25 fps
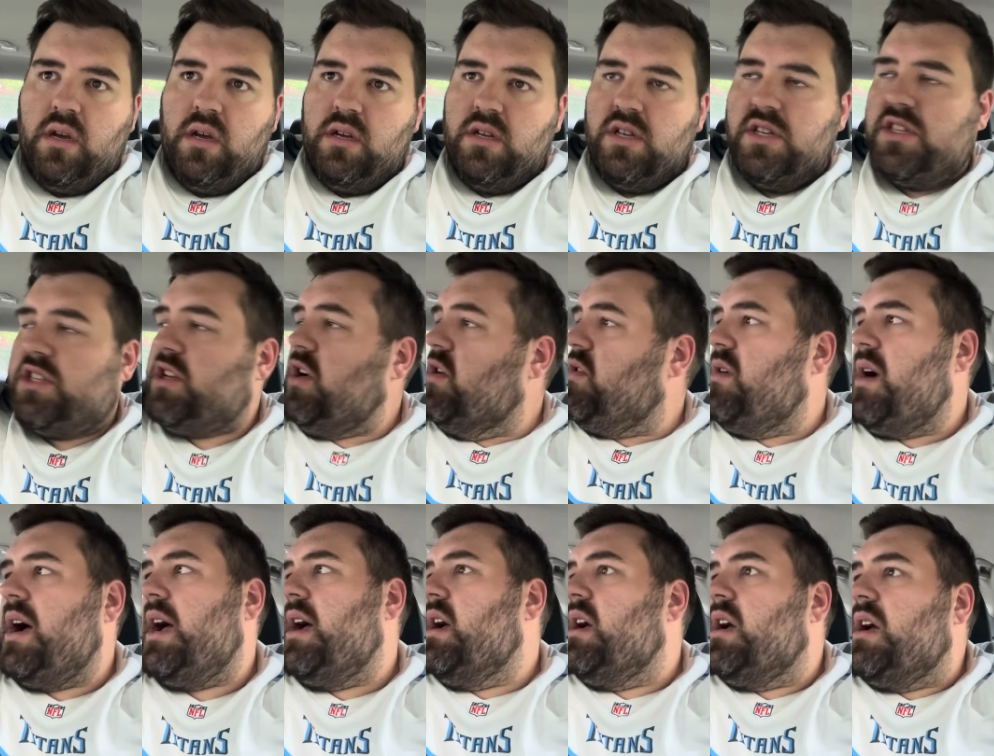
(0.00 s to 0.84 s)

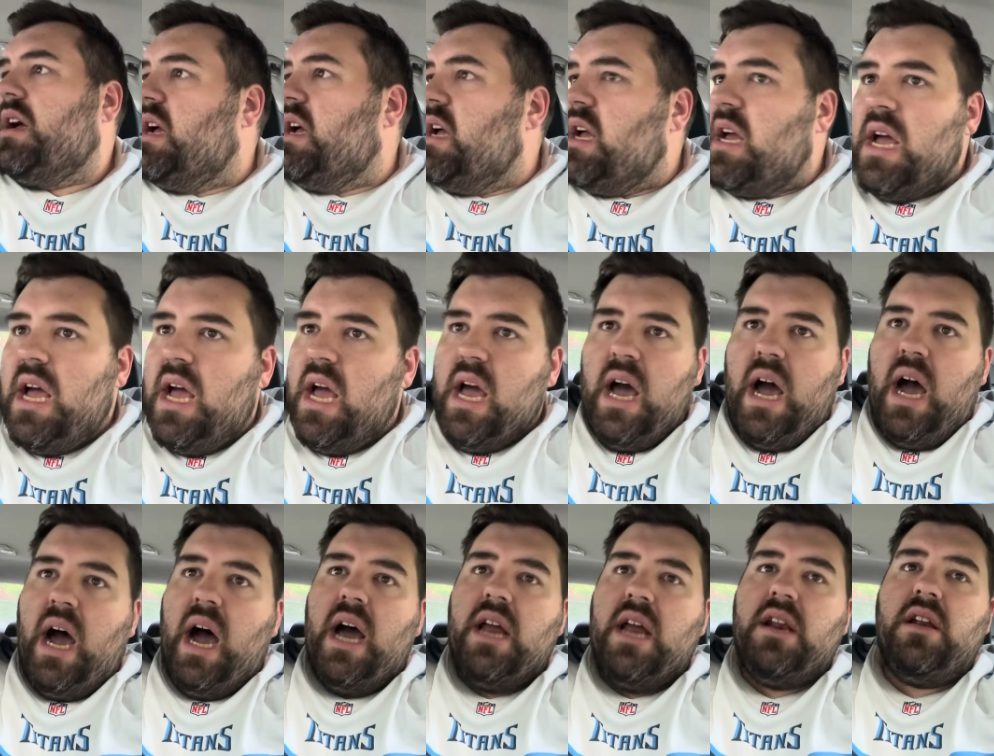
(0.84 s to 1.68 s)
So
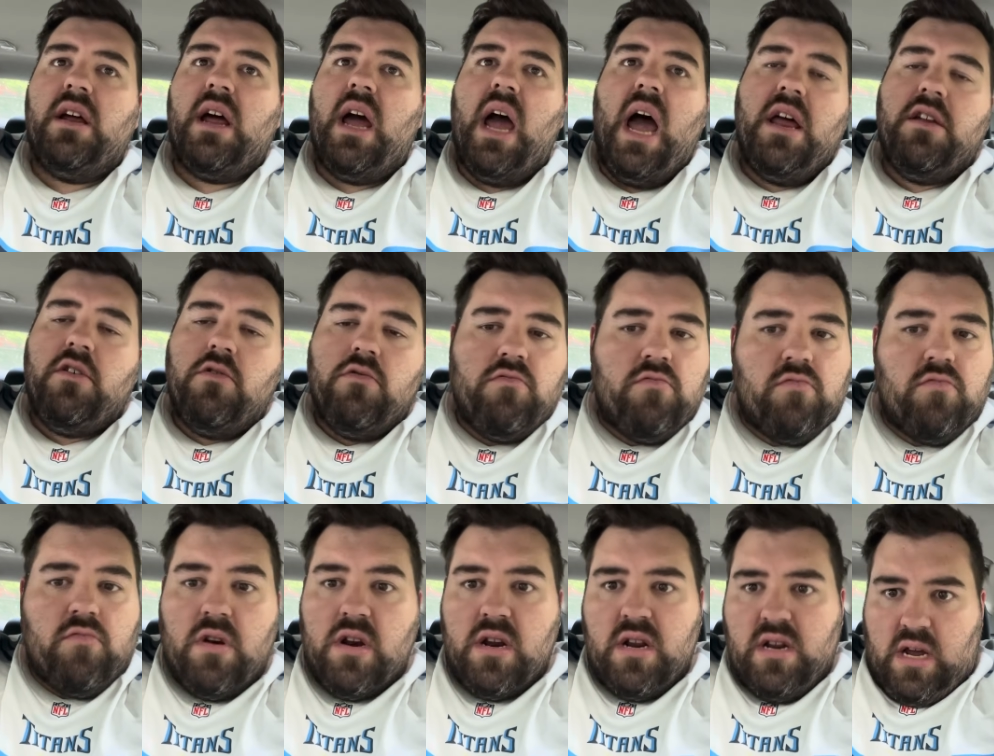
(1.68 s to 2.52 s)
I don't I don't
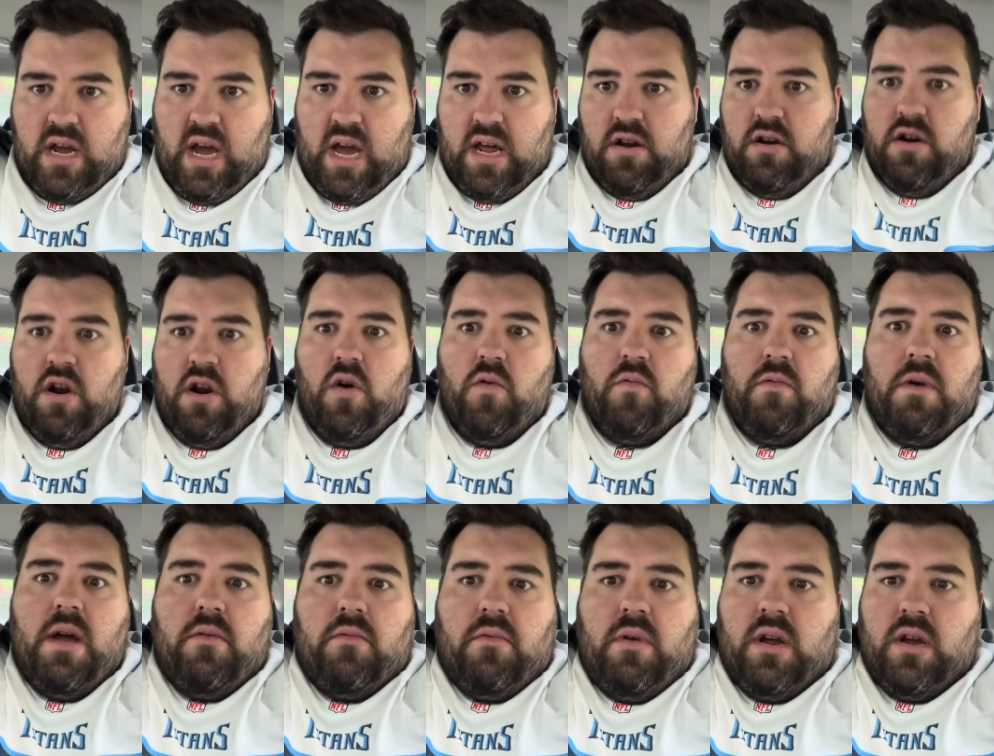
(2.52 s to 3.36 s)
I don't know
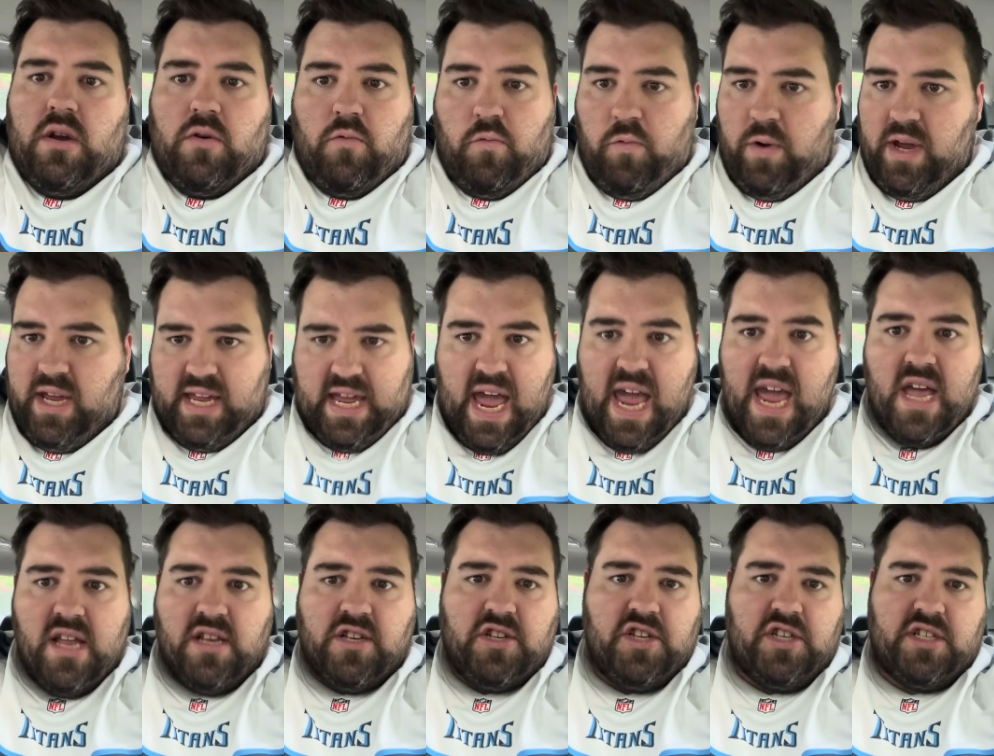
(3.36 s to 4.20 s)
we
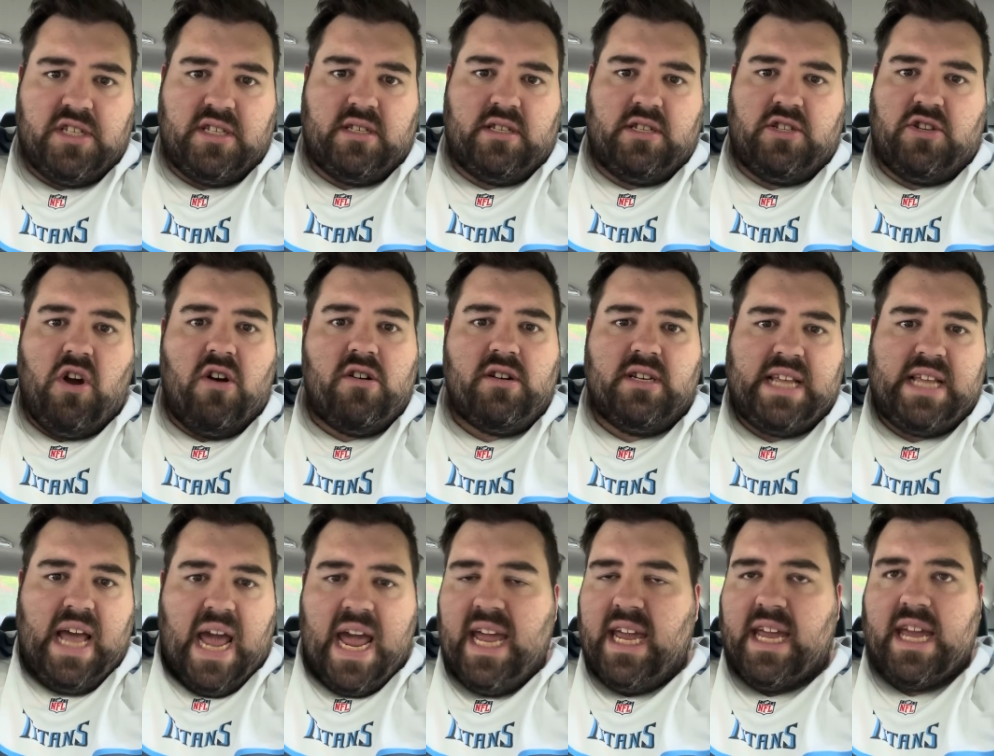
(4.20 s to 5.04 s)
can't just start
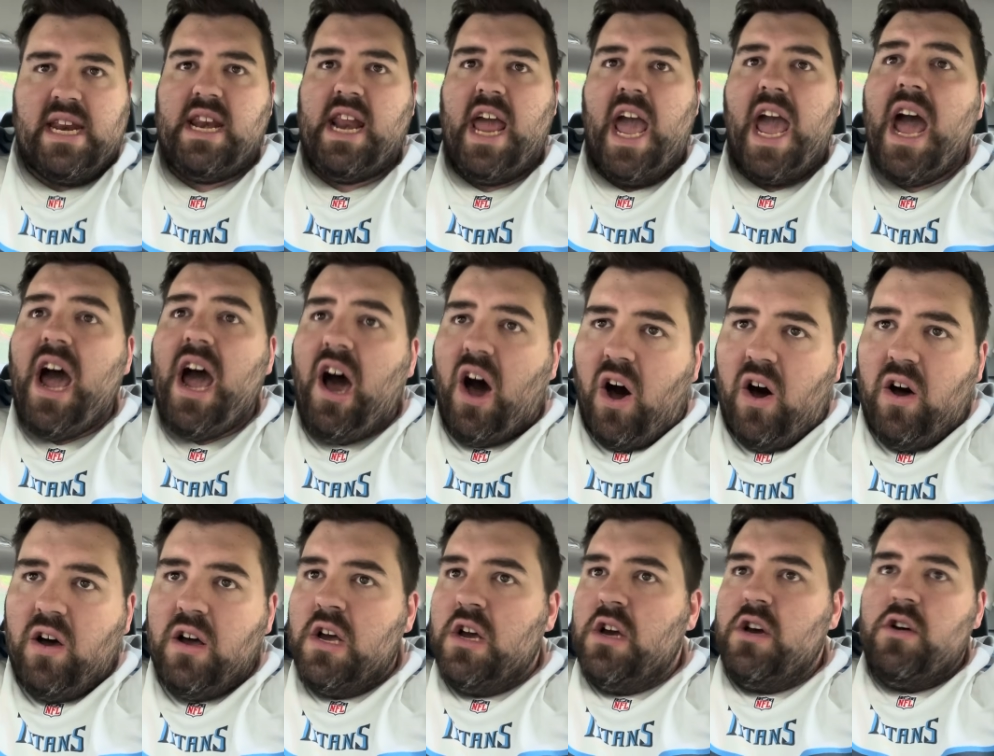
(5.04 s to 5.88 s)
tanking
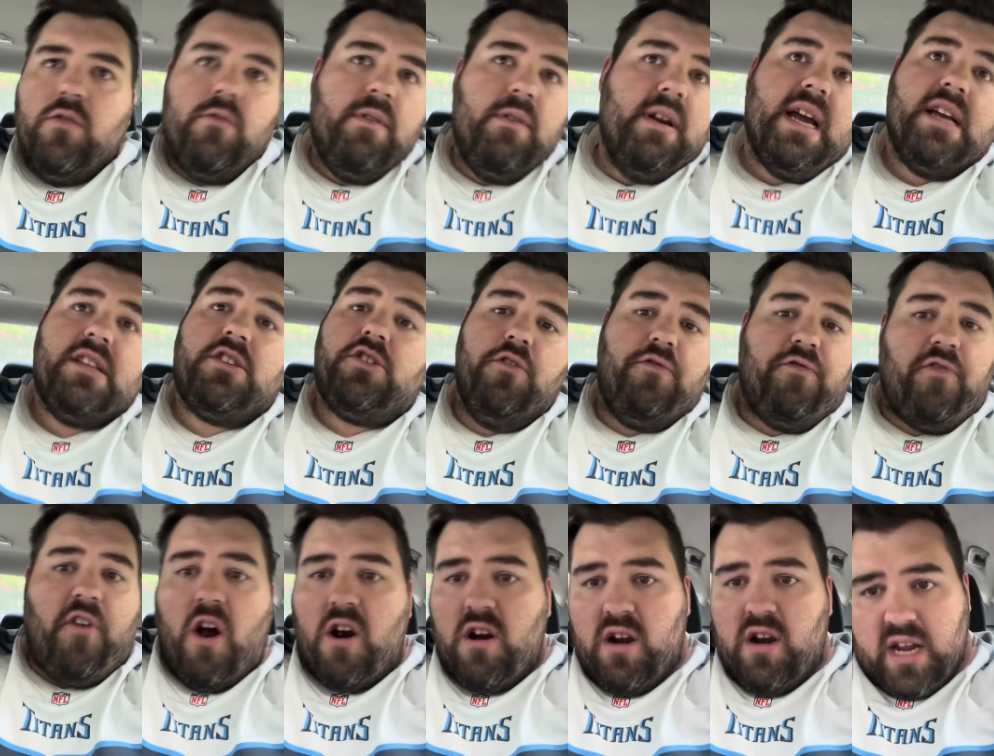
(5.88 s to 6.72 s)
now. We got too
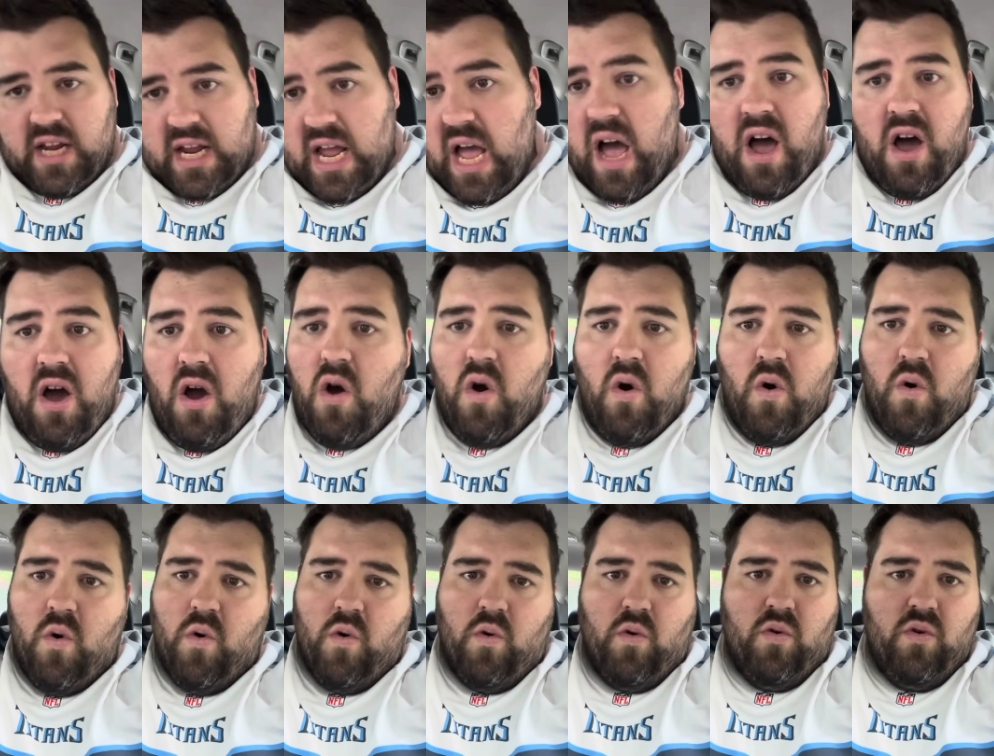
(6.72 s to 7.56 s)
far to
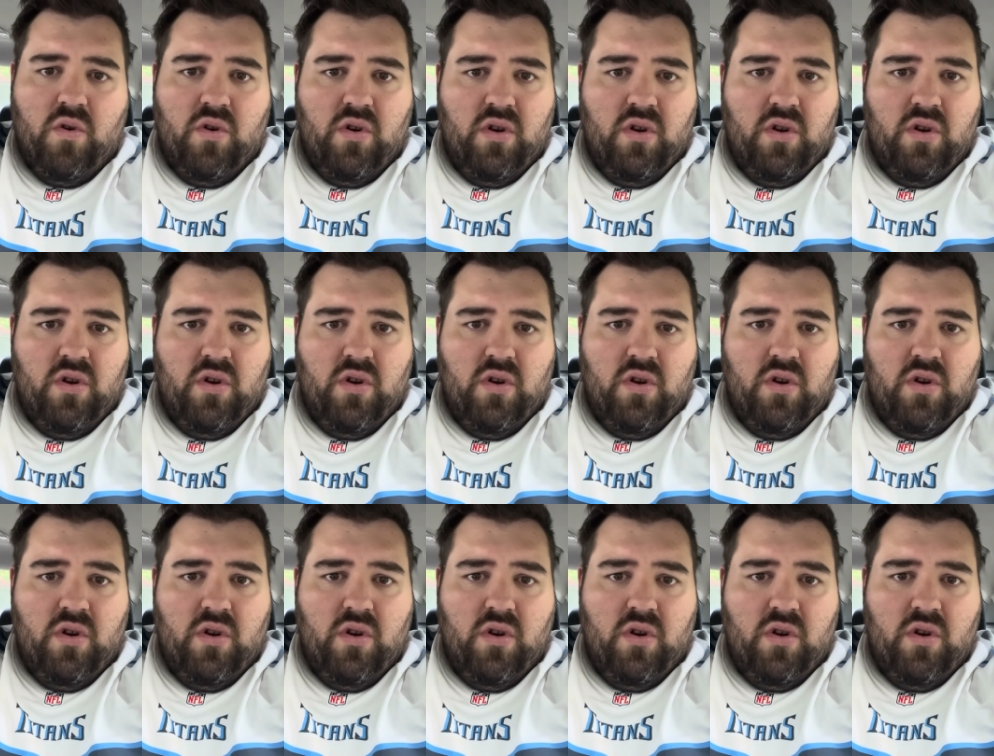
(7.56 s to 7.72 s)
go.